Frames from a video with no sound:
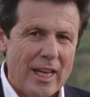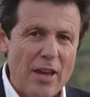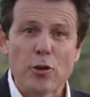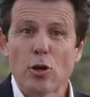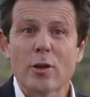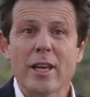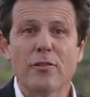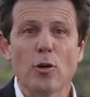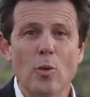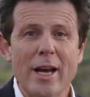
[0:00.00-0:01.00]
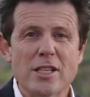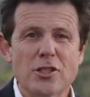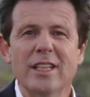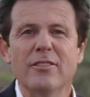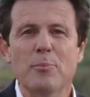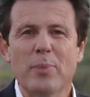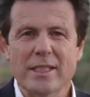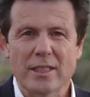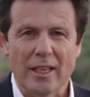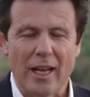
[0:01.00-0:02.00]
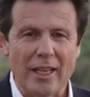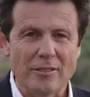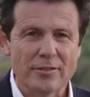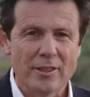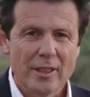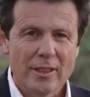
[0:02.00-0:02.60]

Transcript: if you're looking for ways to live a better life